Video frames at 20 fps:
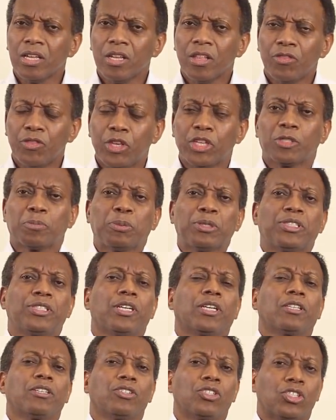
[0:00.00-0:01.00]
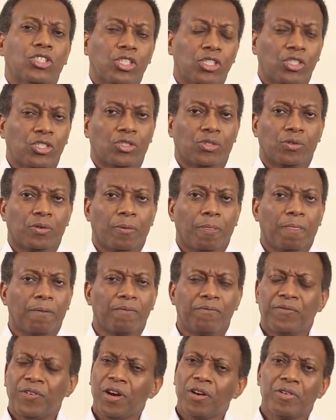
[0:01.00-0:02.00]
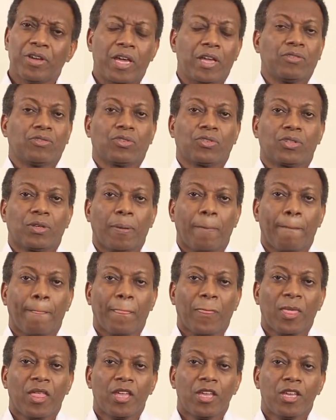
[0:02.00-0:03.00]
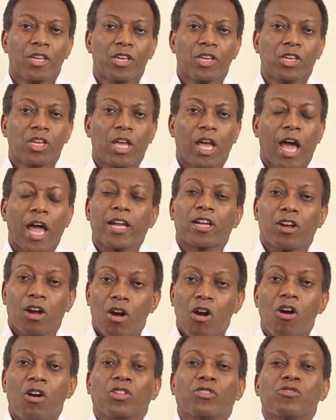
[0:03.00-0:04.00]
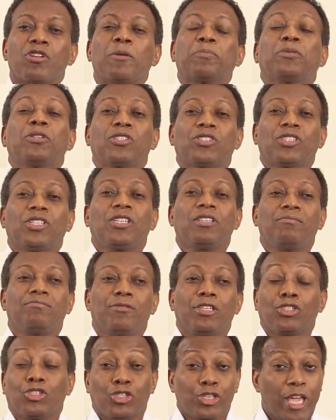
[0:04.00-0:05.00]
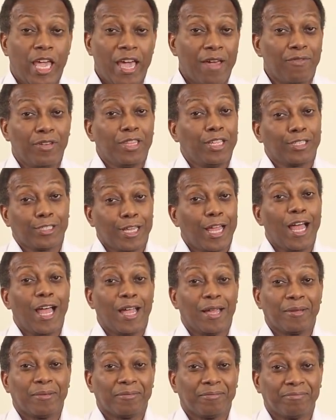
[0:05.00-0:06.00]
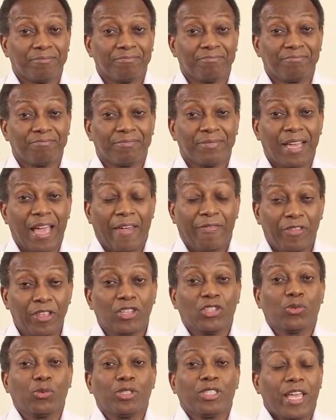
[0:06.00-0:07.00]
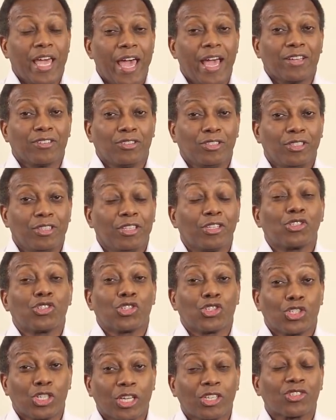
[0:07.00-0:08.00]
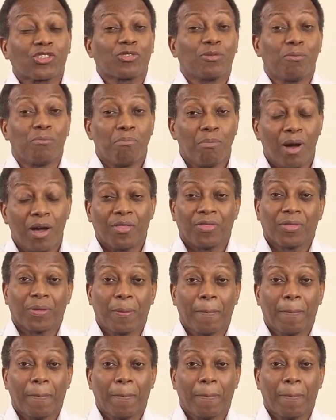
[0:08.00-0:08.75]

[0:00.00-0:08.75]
This particular sister, very interesting. I called her up to see, did she have any time? And this was actually the 6th month.